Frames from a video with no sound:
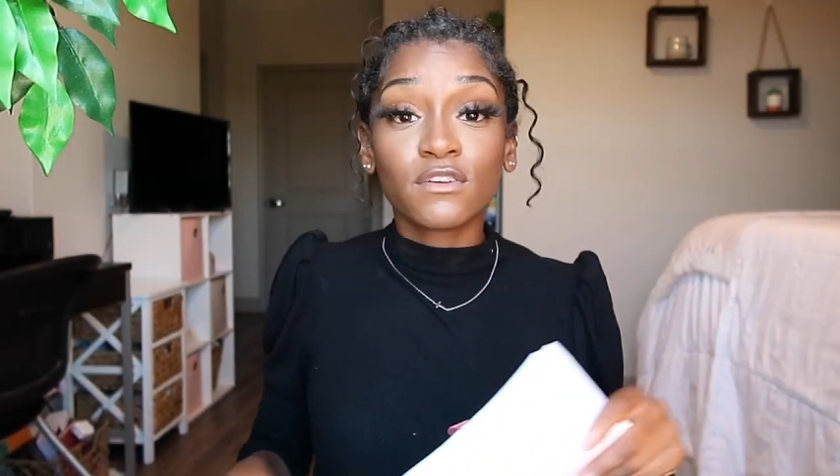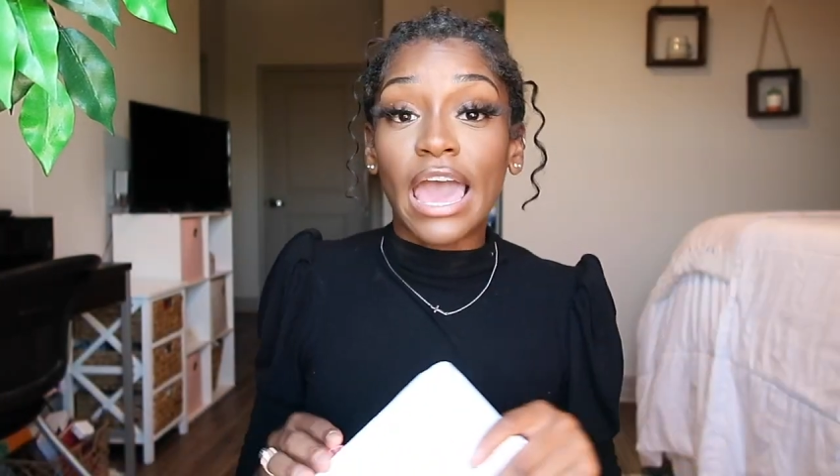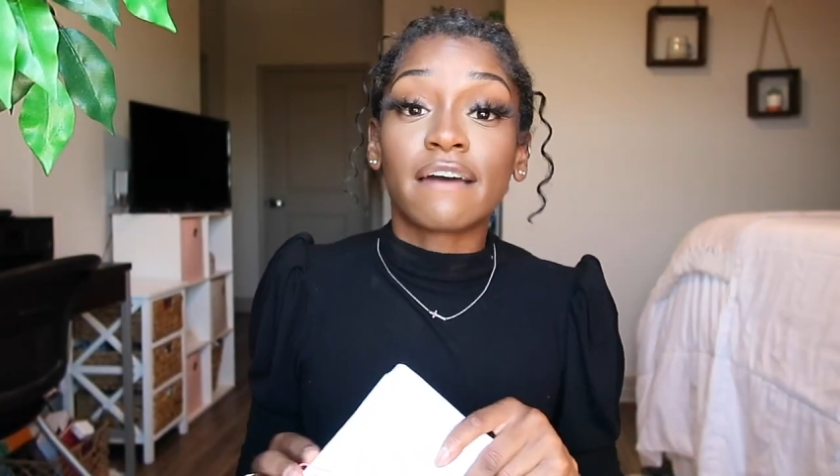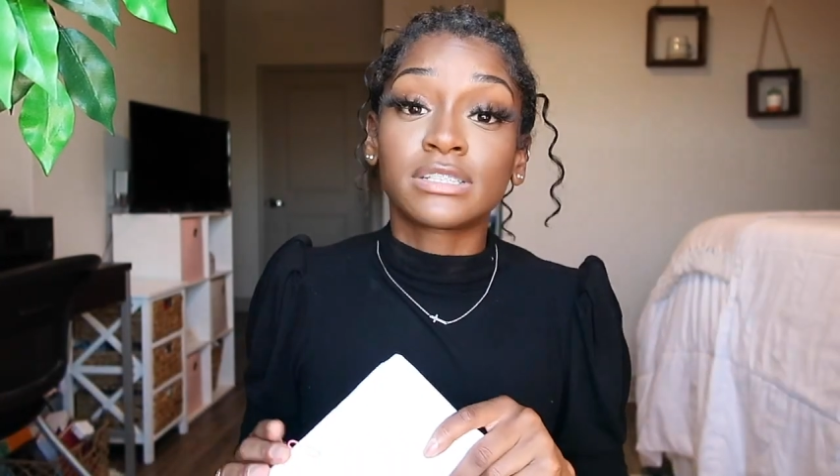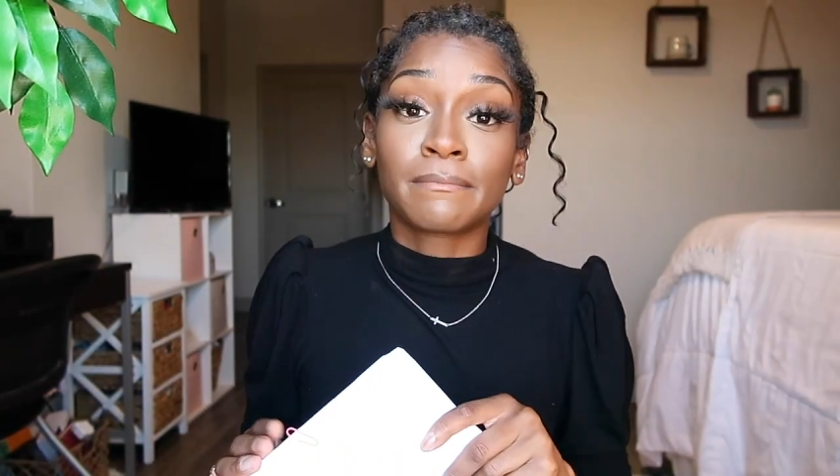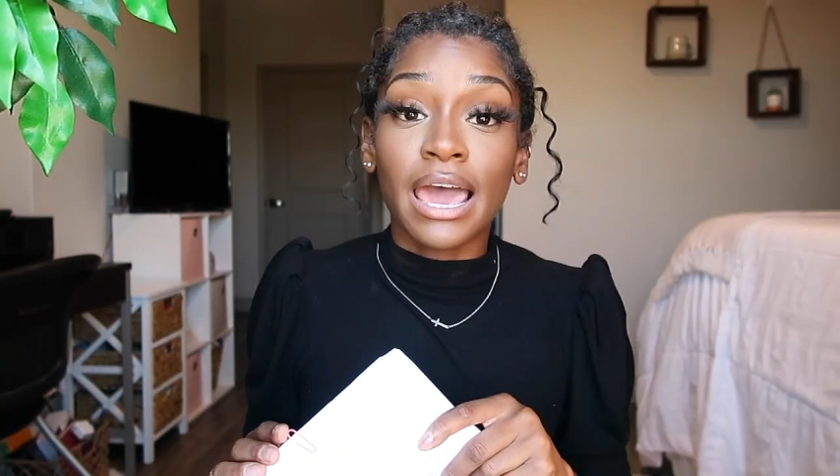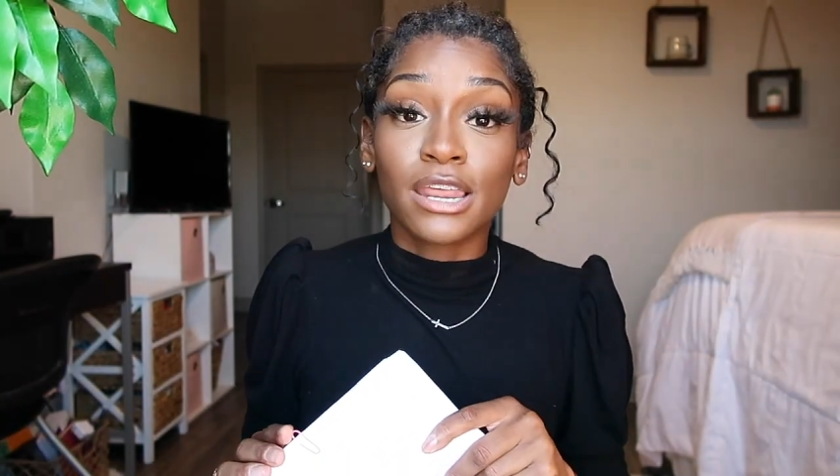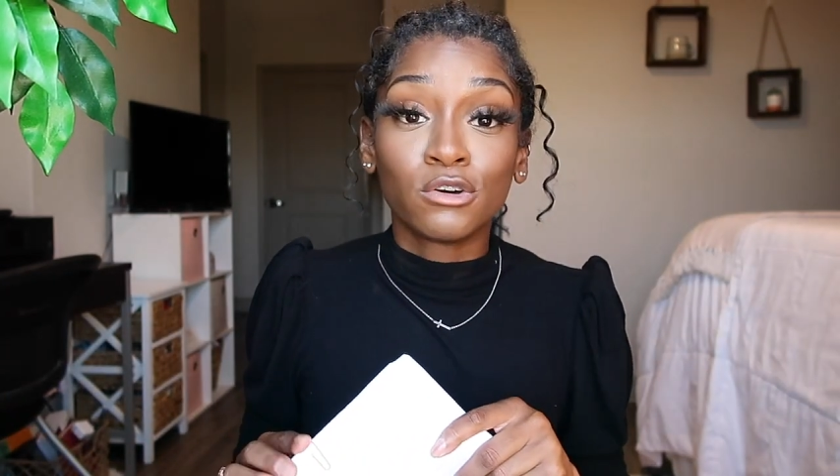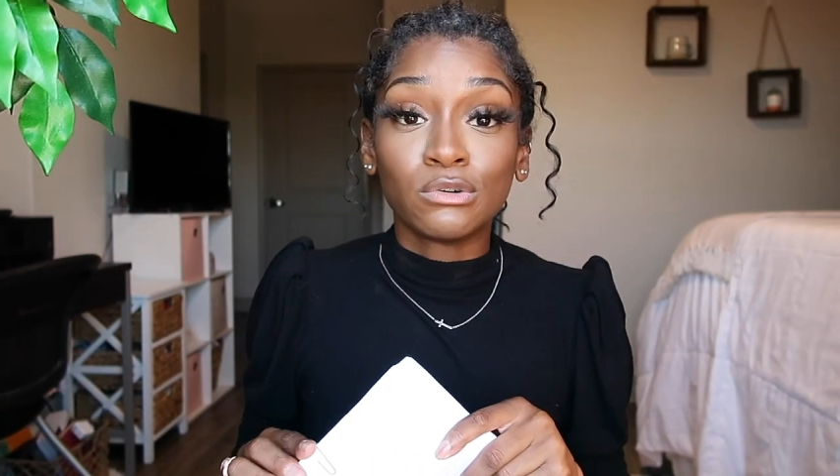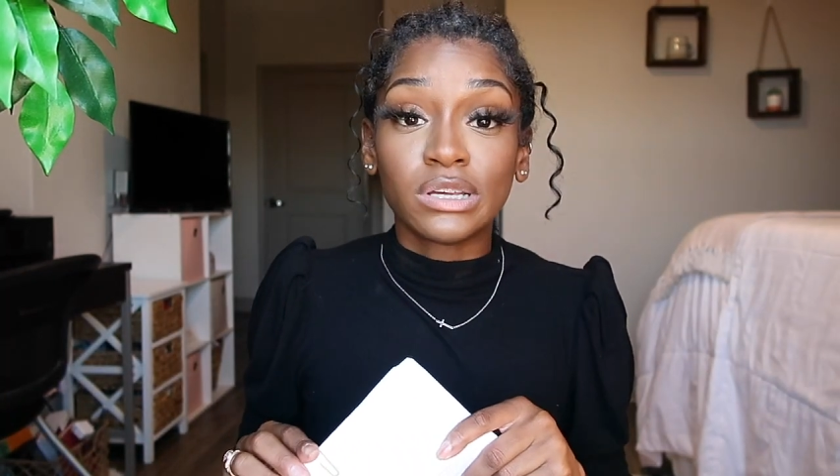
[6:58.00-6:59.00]
you have
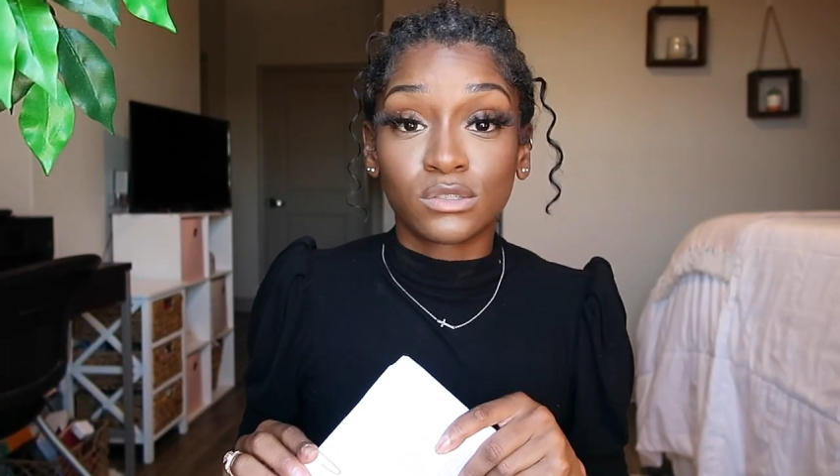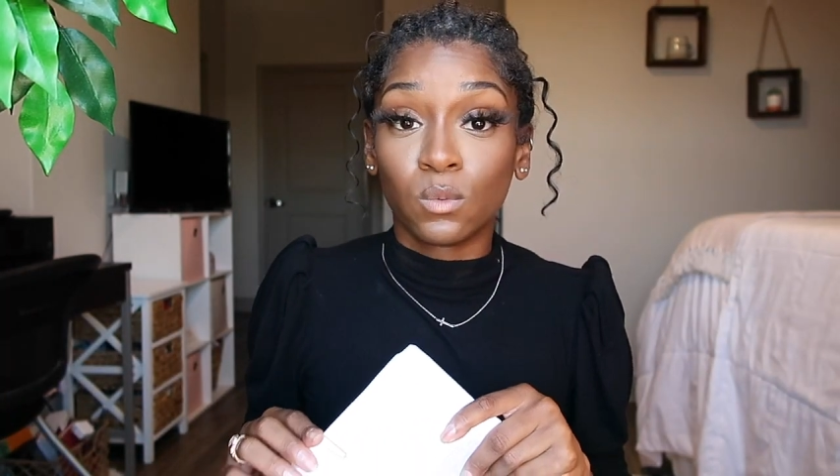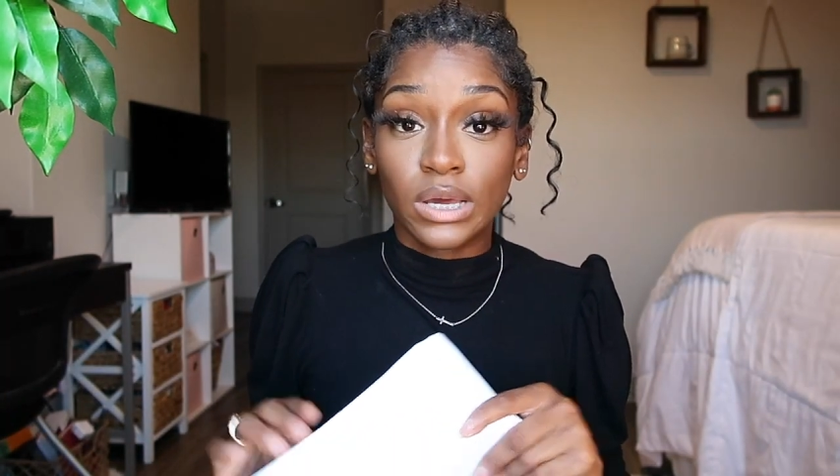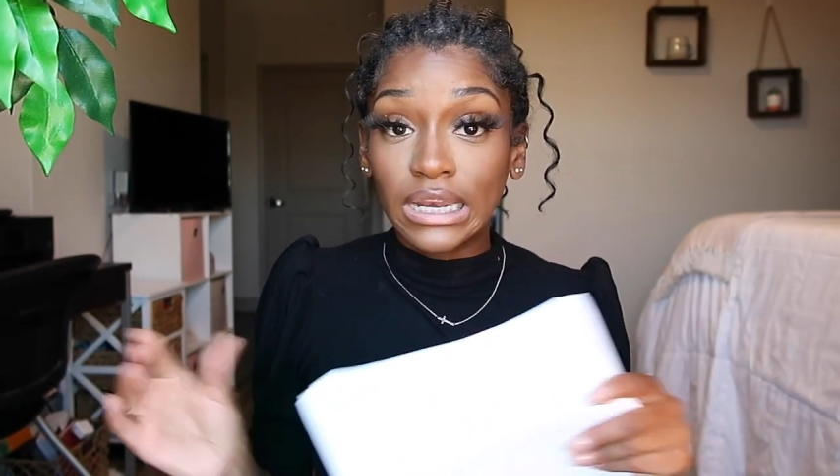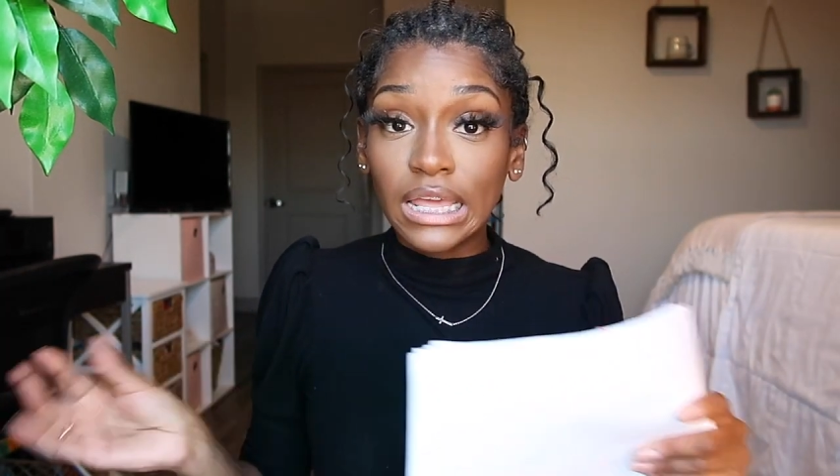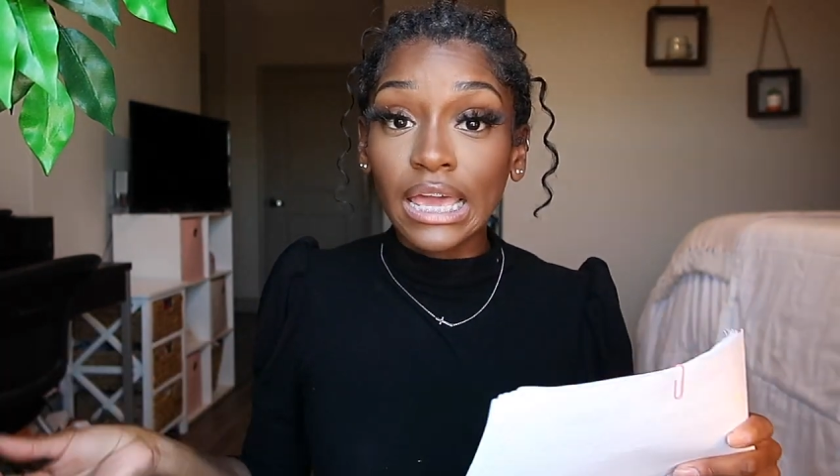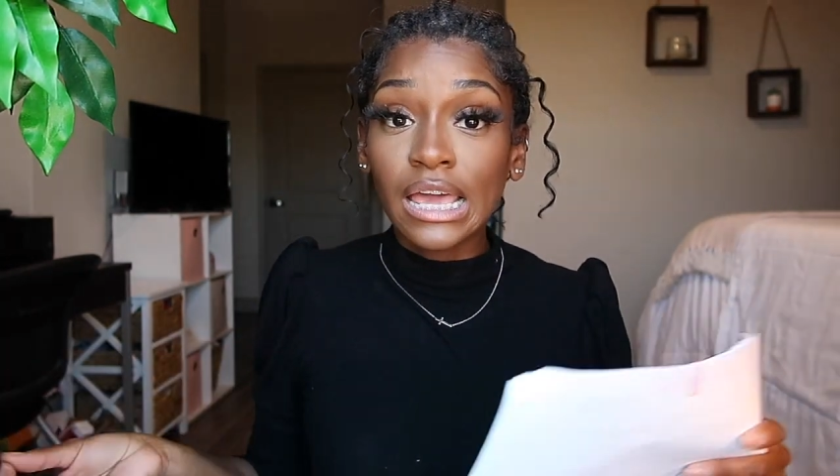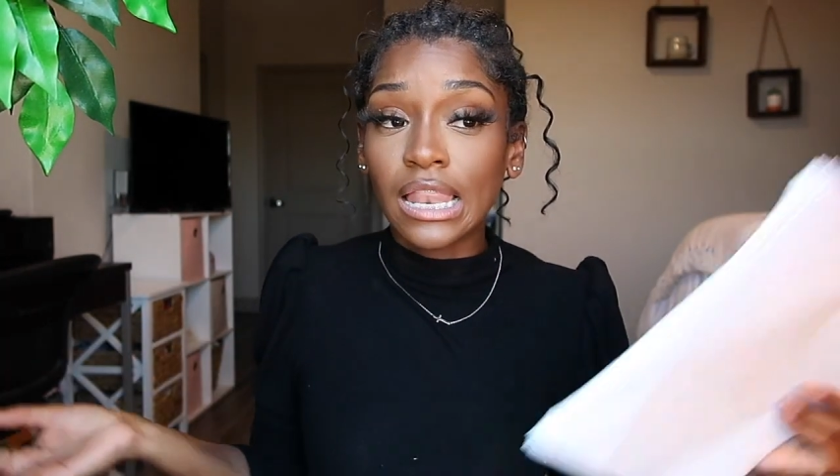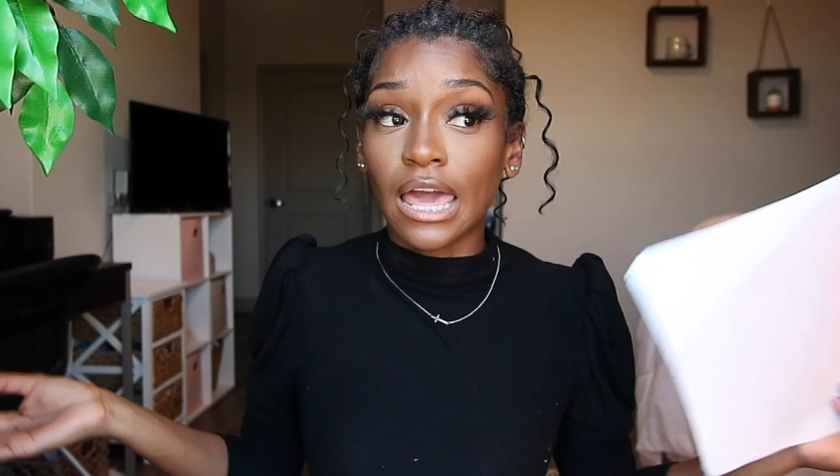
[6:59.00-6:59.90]
somebody who is willing,